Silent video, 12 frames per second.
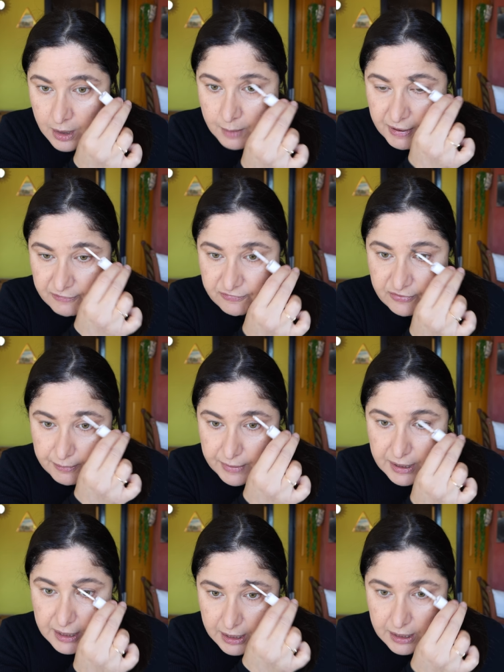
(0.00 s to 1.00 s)
but for
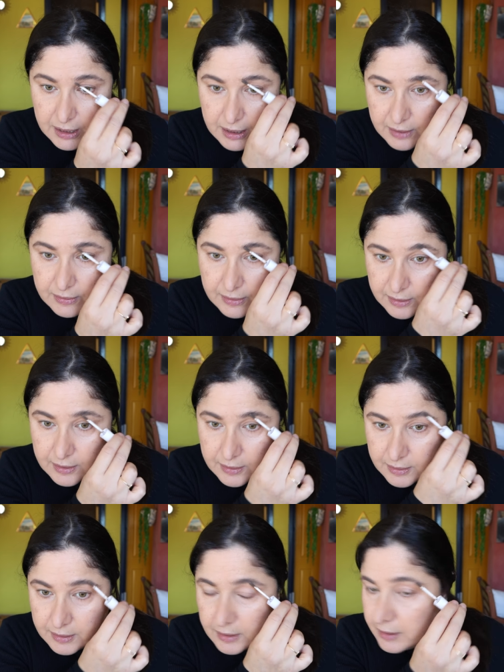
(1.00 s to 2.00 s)
me
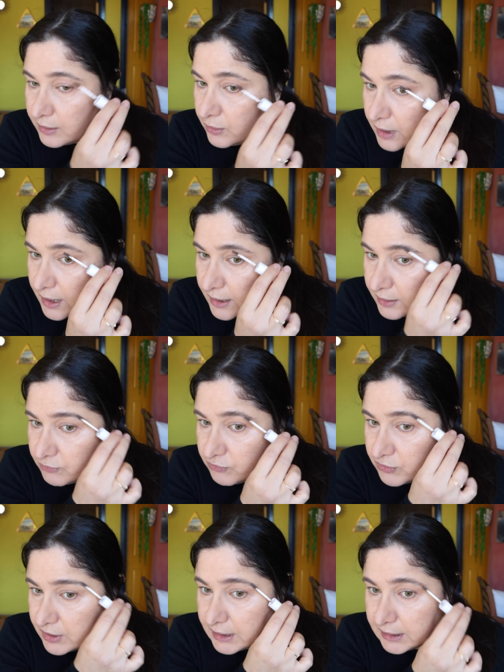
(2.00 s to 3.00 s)
it
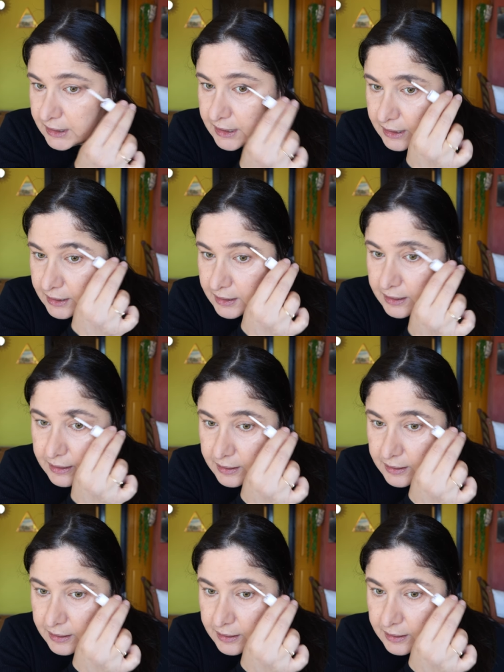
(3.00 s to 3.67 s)
really